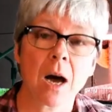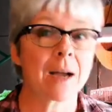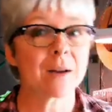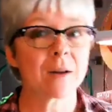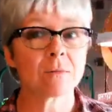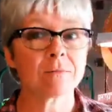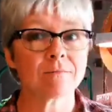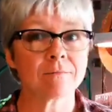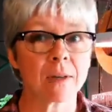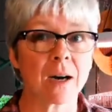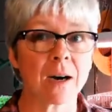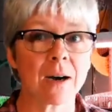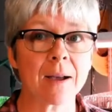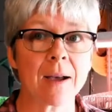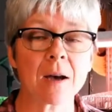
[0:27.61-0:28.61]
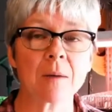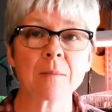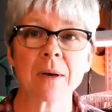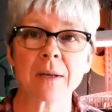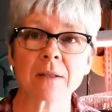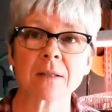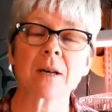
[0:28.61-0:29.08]
I know I am,
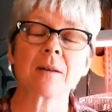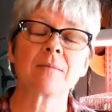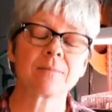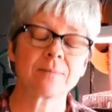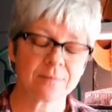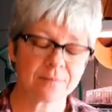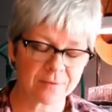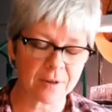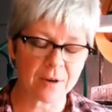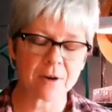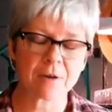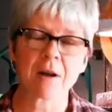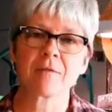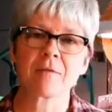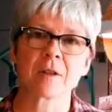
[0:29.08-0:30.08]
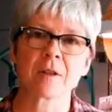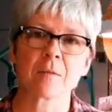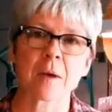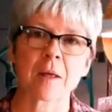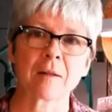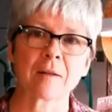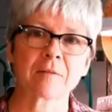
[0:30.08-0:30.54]
and I'm very grateful that
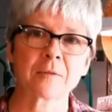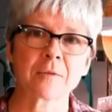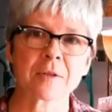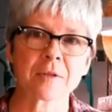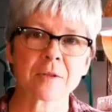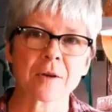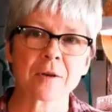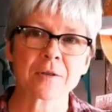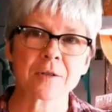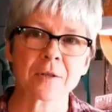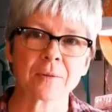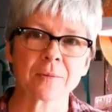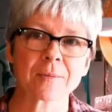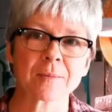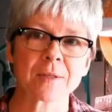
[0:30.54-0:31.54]
my loved ones are too.